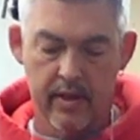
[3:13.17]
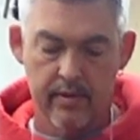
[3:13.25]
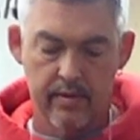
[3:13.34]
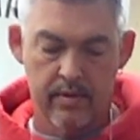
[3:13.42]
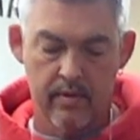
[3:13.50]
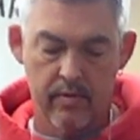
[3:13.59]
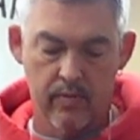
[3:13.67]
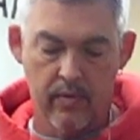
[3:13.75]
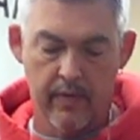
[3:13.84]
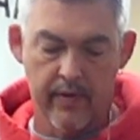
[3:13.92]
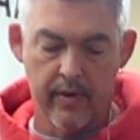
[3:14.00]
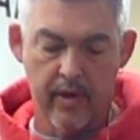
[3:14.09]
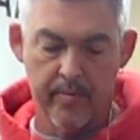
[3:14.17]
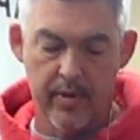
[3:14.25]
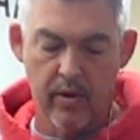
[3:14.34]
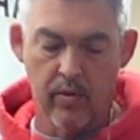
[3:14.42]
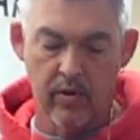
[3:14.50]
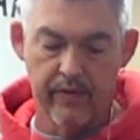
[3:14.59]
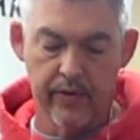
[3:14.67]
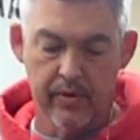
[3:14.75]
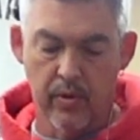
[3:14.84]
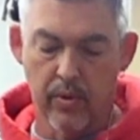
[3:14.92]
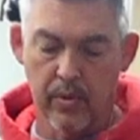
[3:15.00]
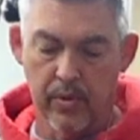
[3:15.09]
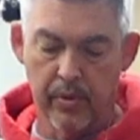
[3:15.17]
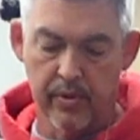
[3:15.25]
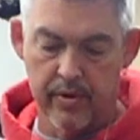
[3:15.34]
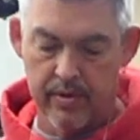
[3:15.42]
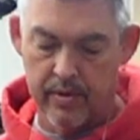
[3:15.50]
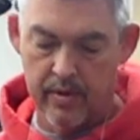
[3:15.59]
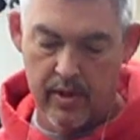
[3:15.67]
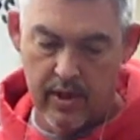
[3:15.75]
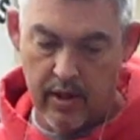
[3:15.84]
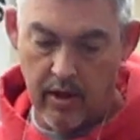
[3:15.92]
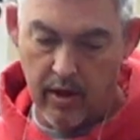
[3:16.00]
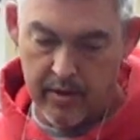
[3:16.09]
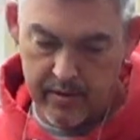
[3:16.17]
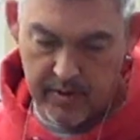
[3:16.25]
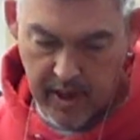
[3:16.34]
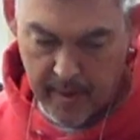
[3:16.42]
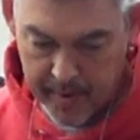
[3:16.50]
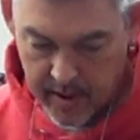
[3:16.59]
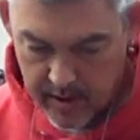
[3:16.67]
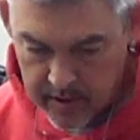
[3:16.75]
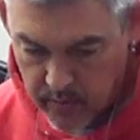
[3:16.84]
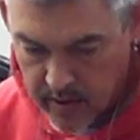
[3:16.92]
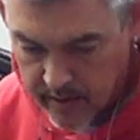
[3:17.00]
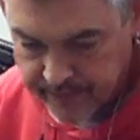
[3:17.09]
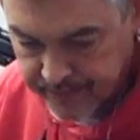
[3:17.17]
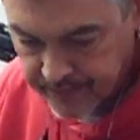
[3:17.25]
It's one of our great big oil filter oil coolers, also diamond cut as well.